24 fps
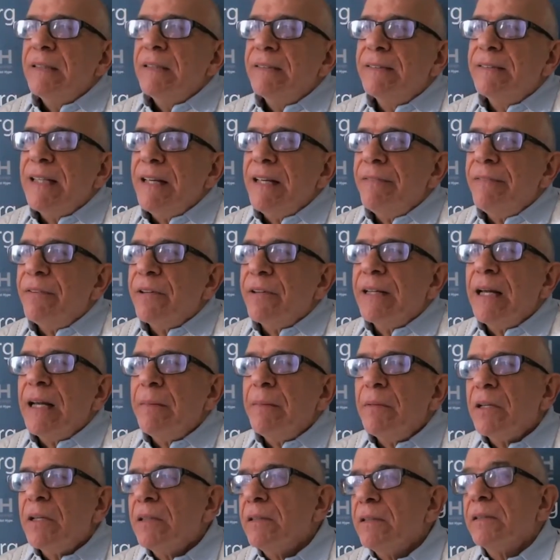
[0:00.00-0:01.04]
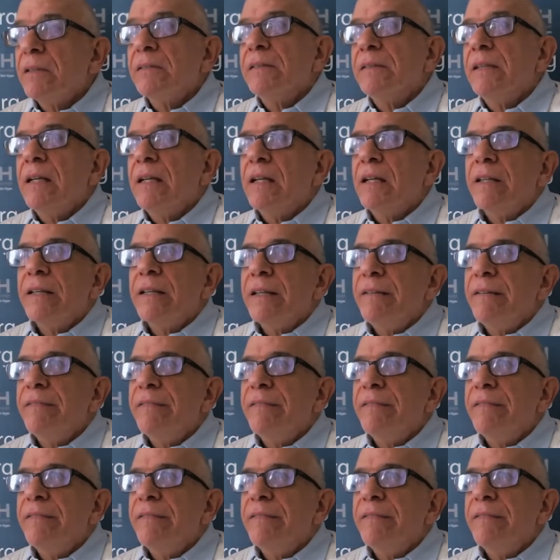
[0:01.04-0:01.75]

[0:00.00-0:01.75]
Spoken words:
Safer Chemicals Healthy